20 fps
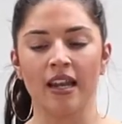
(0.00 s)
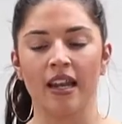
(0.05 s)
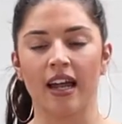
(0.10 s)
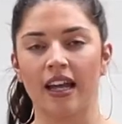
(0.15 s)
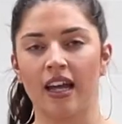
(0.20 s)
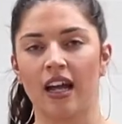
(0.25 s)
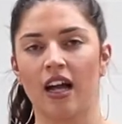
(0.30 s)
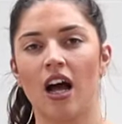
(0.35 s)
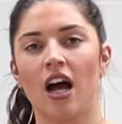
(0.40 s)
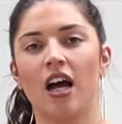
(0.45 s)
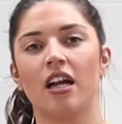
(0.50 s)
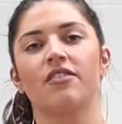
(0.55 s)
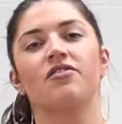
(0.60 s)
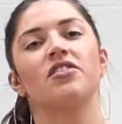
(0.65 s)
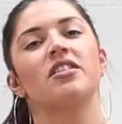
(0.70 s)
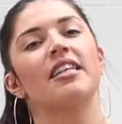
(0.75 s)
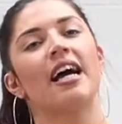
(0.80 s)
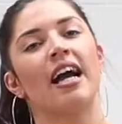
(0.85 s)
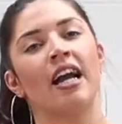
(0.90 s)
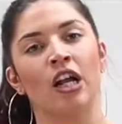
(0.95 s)
like a kind of
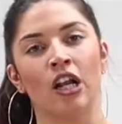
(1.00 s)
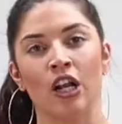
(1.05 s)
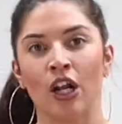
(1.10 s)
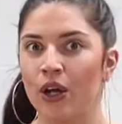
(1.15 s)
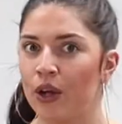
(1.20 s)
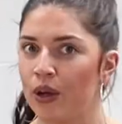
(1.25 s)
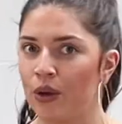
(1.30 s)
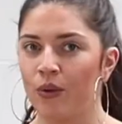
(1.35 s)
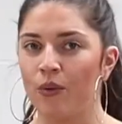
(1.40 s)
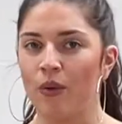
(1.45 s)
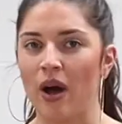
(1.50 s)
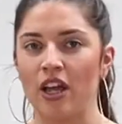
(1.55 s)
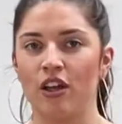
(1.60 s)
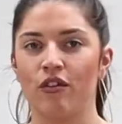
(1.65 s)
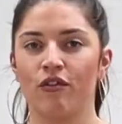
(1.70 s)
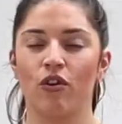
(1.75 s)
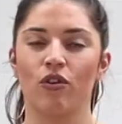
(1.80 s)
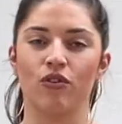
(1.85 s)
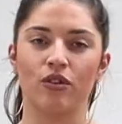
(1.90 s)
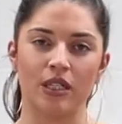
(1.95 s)
sagaloo where
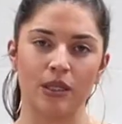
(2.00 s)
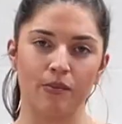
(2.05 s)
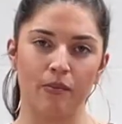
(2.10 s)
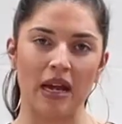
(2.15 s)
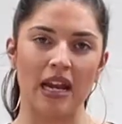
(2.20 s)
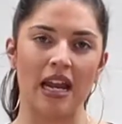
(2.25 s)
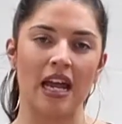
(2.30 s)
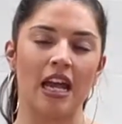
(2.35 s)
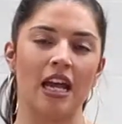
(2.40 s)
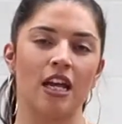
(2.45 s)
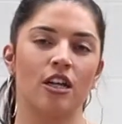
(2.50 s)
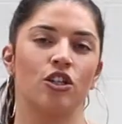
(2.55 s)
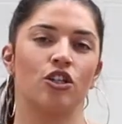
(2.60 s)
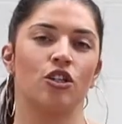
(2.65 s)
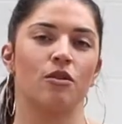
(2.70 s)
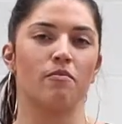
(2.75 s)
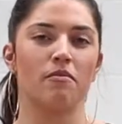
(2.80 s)
you've got the spinach,